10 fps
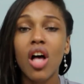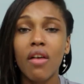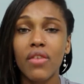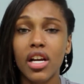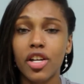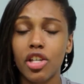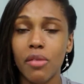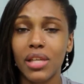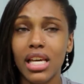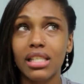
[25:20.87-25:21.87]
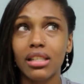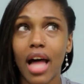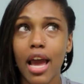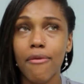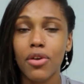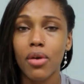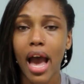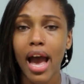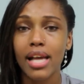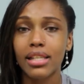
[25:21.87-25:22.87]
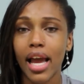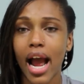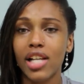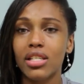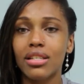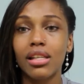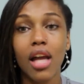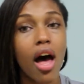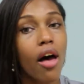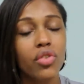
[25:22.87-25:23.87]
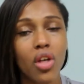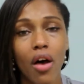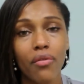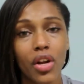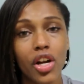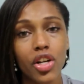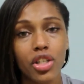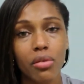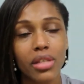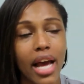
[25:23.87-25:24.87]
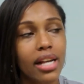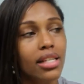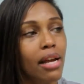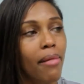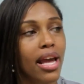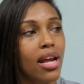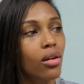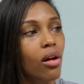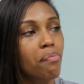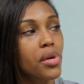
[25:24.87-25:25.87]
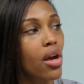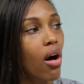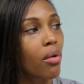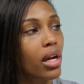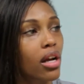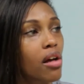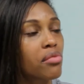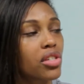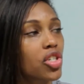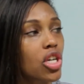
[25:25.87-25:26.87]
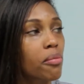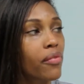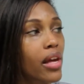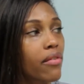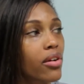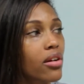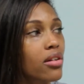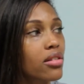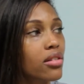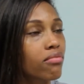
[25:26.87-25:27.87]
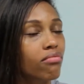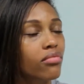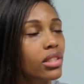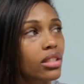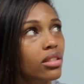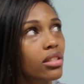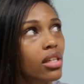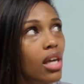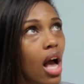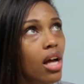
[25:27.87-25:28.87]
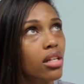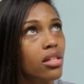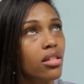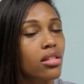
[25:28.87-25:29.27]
Salt and vinegar chips is life, you guys. Like, I just love salt and vinegar chips. That is like my end all be all when it comes to chip flavors. Yum.